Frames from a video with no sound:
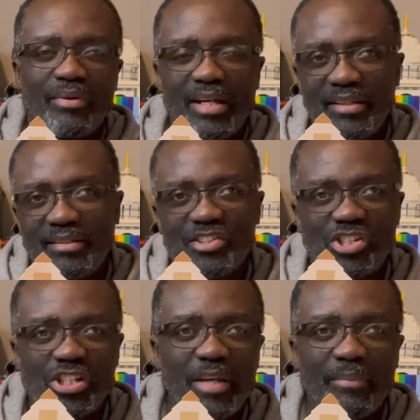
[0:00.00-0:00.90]
and the
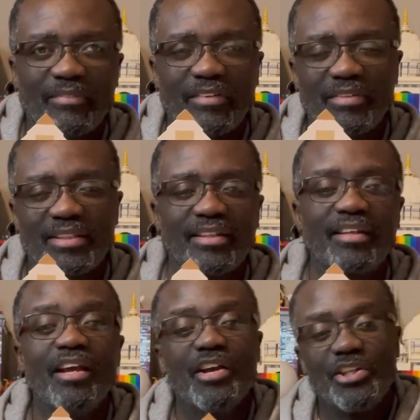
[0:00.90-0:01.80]
shape of everything,
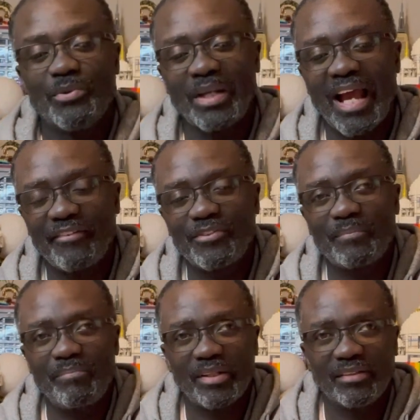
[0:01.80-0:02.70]
you'd have to
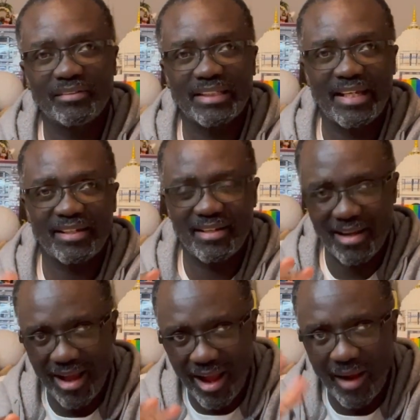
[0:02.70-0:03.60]
build it
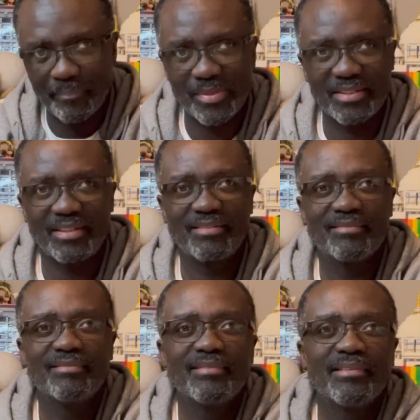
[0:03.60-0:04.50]
opposite
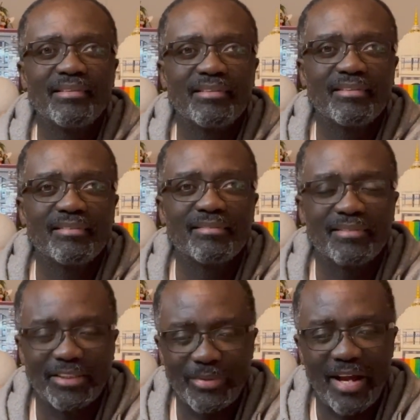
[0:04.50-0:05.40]

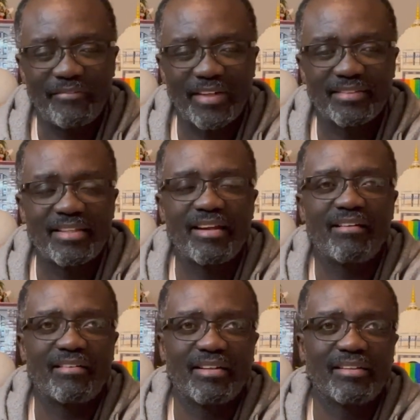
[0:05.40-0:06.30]
the graphics that
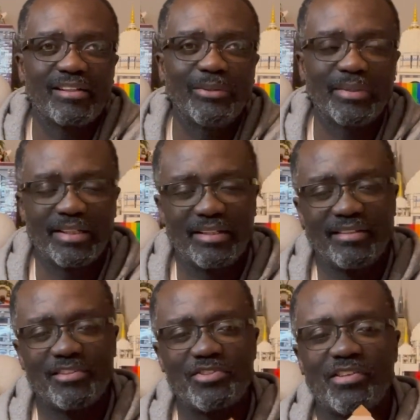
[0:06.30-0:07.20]
are included in the
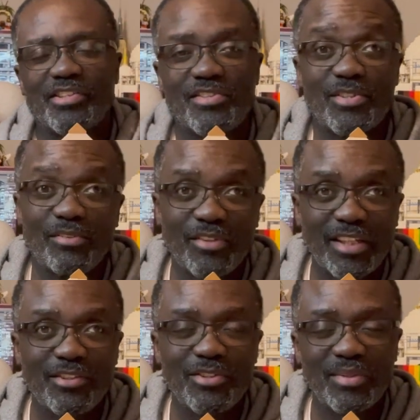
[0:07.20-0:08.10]
instructions. So if you
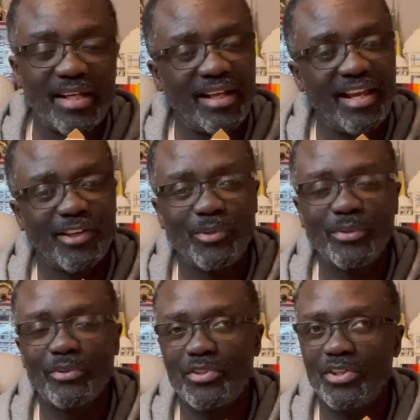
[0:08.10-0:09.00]
can do that, hey,
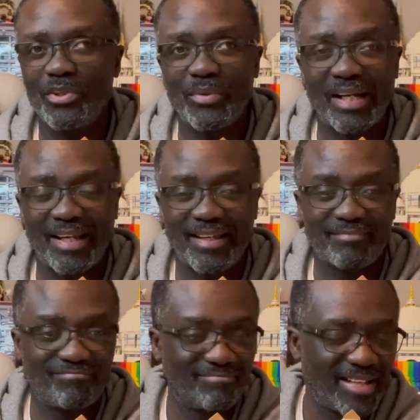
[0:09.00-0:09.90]
kudos to you, and I
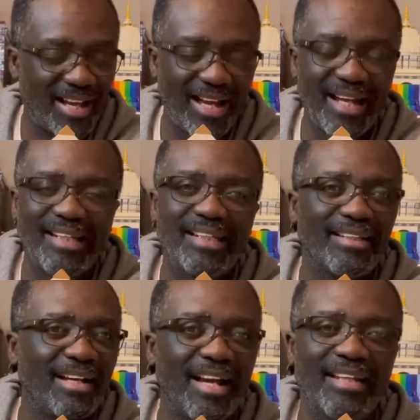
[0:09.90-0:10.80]
highly,
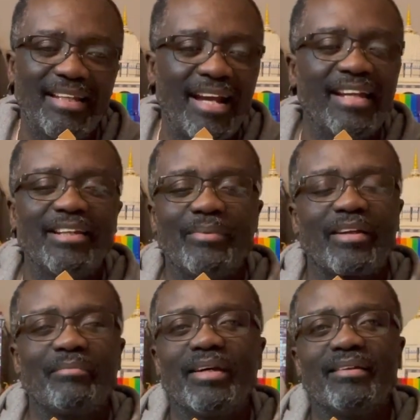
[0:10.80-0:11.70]
highly, highly
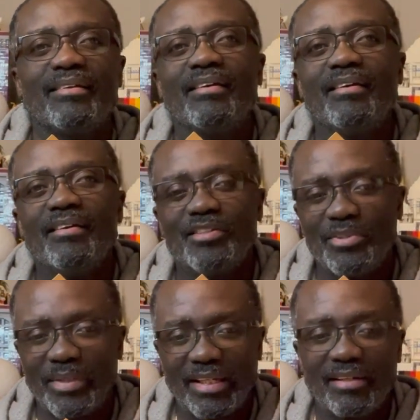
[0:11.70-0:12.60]
recommend
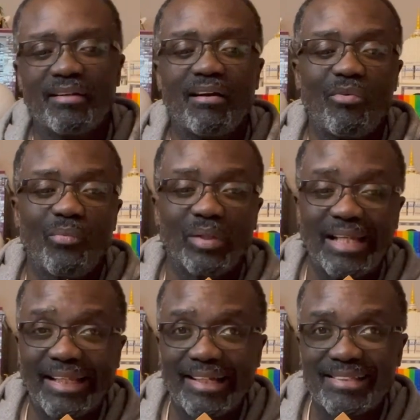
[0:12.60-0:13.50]
doing it. Will I
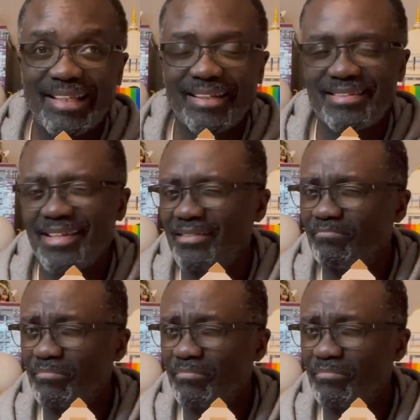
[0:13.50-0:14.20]
get a second set?